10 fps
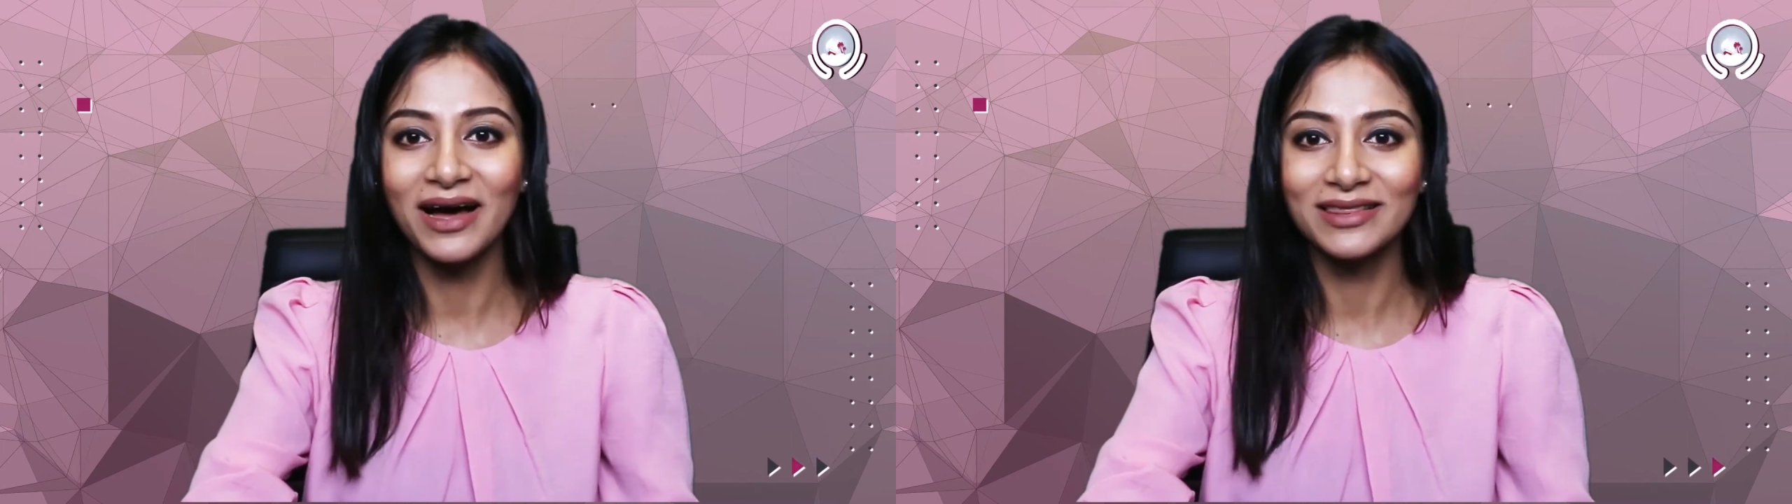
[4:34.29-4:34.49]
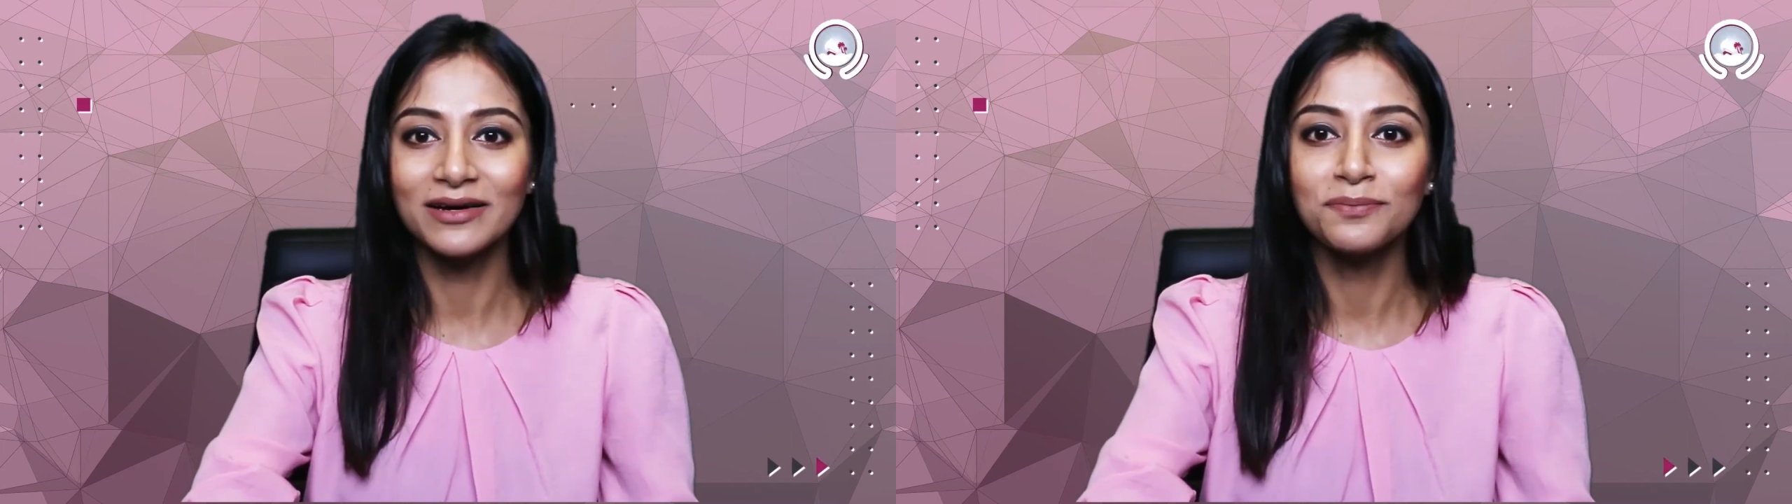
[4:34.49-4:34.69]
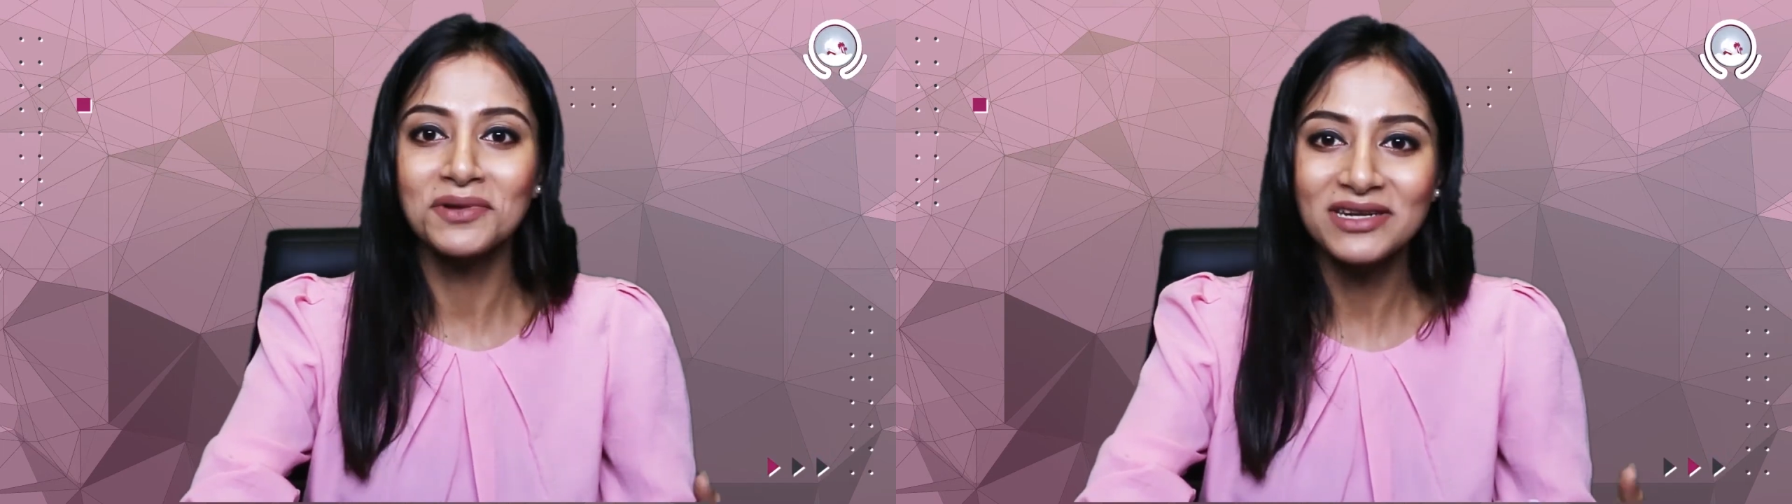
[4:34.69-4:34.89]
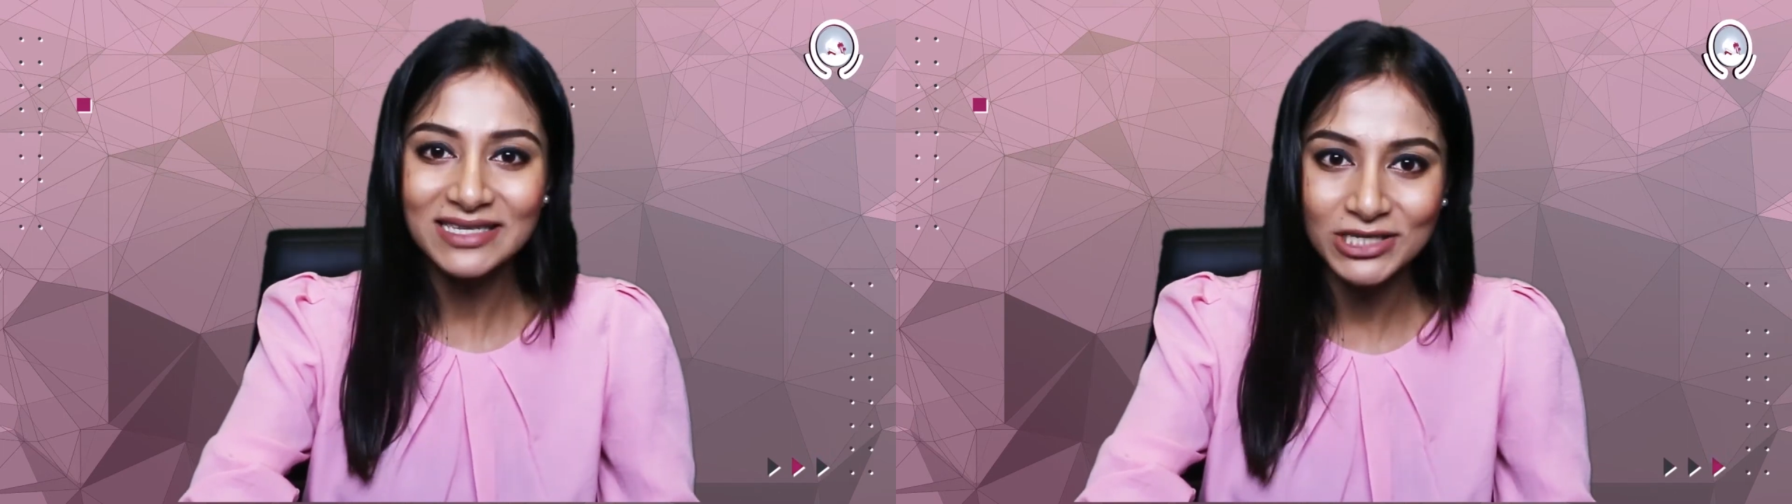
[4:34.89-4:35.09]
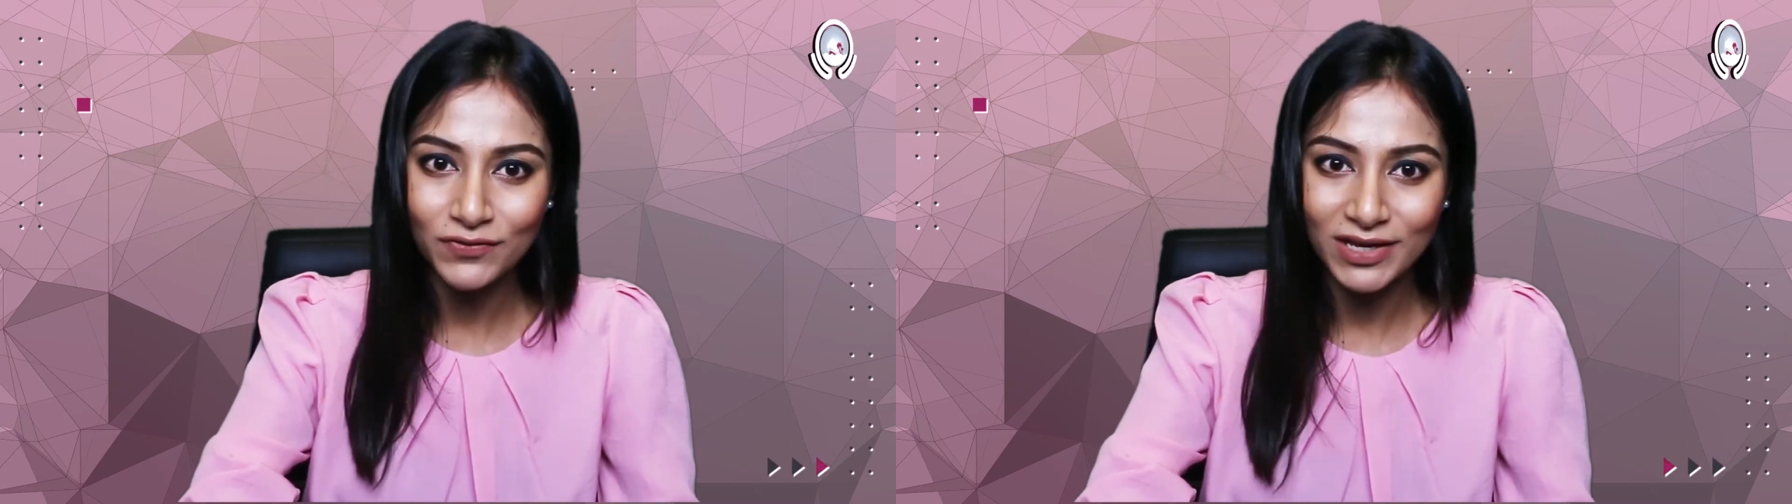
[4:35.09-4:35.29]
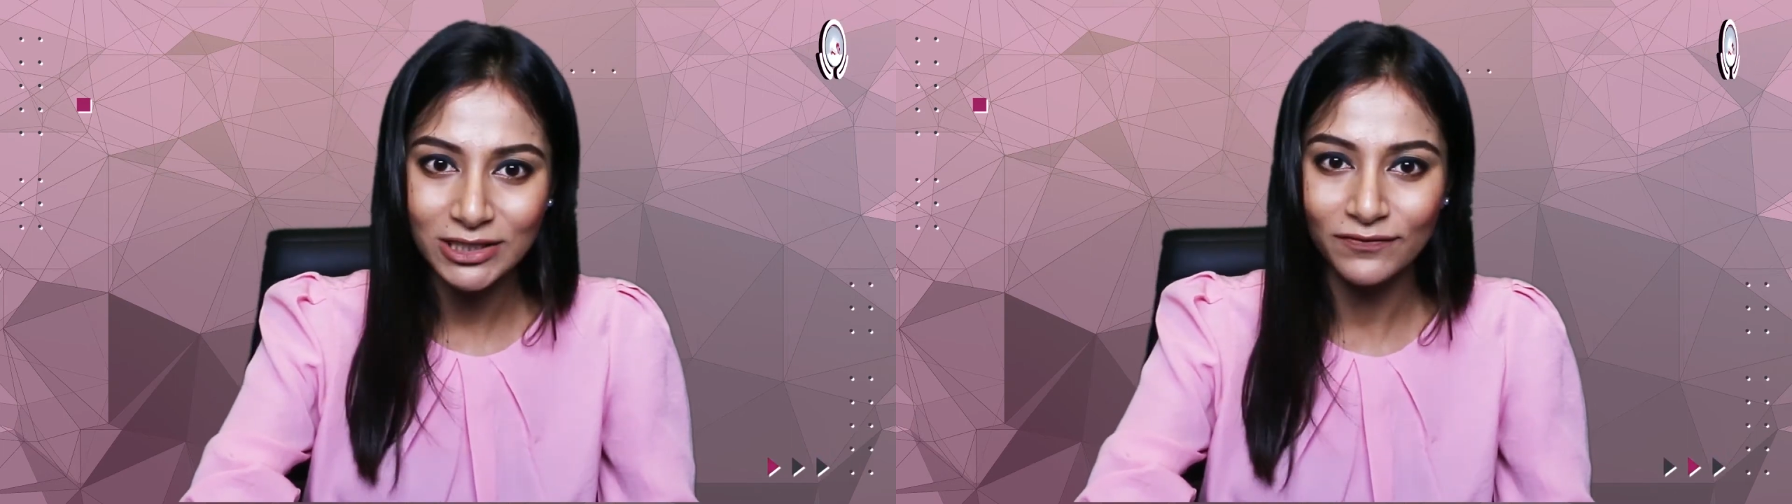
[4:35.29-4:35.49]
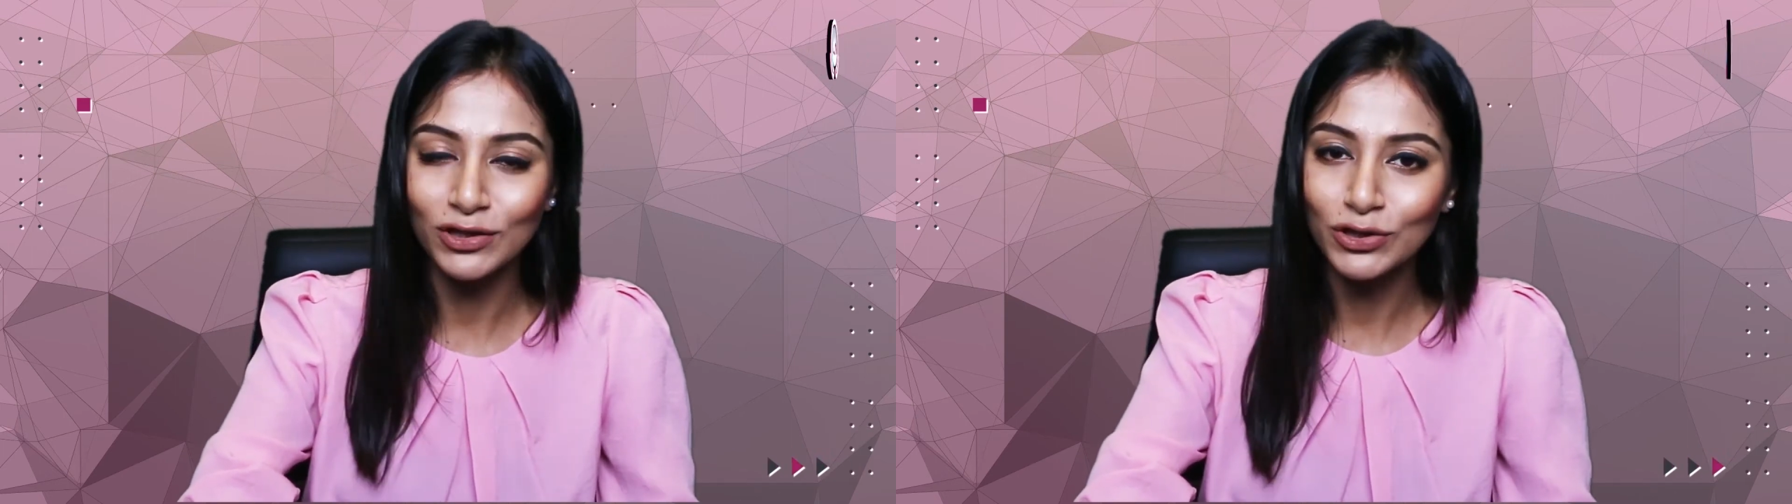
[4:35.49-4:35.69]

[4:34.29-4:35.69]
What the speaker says: other ministries for